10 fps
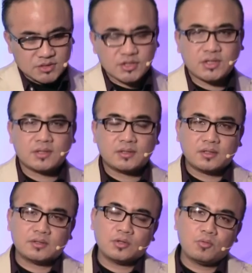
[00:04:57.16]
See,
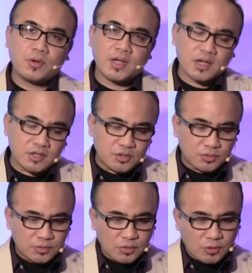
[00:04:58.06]
the way
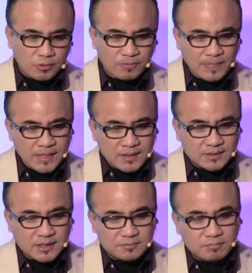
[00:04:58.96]
you know
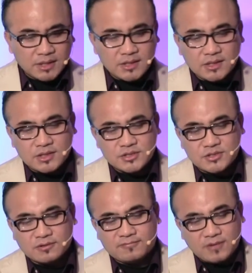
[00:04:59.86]
that money
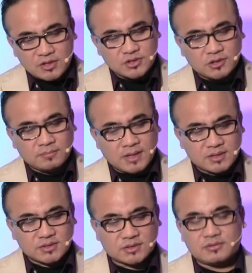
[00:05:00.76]
is your functional
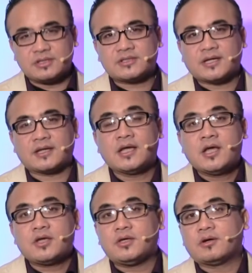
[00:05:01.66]
master is that
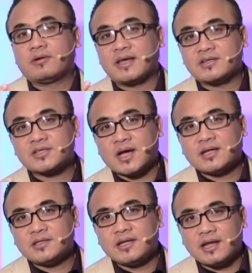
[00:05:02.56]
your
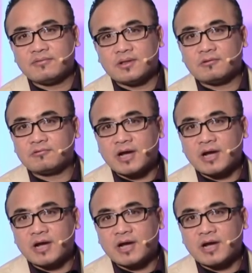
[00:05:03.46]
anxiety level